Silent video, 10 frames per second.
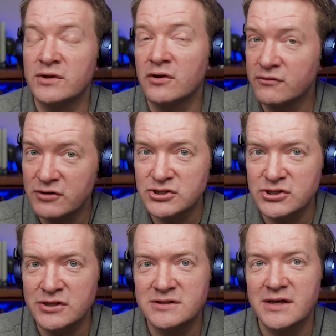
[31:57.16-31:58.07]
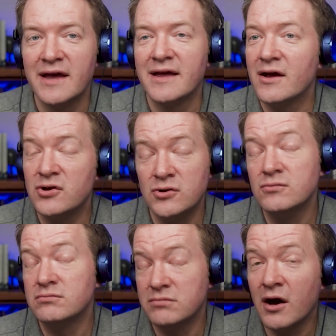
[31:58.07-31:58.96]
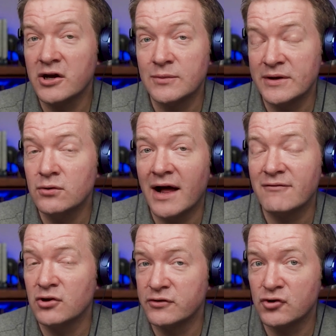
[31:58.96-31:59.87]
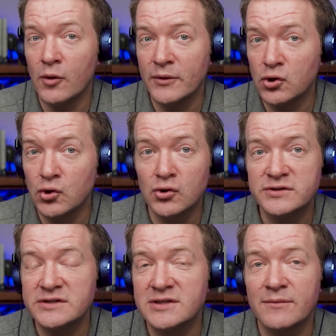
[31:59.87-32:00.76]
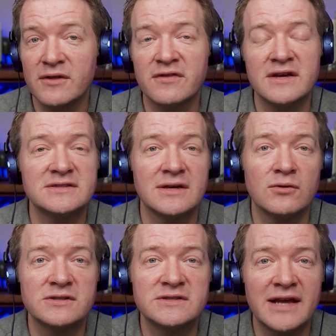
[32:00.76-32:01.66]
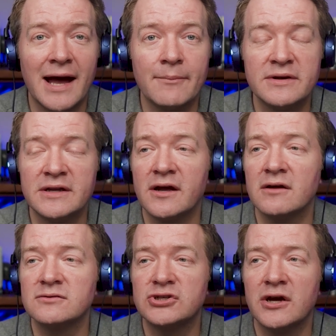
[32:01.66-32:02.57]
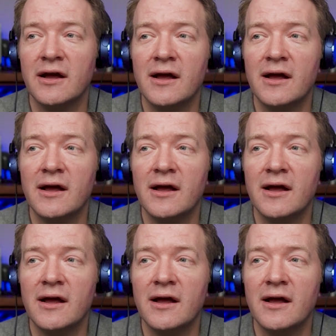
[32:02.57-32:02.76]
lot of Christians who arguably all have a lot of common cause in some of the things they want to see happen in culture.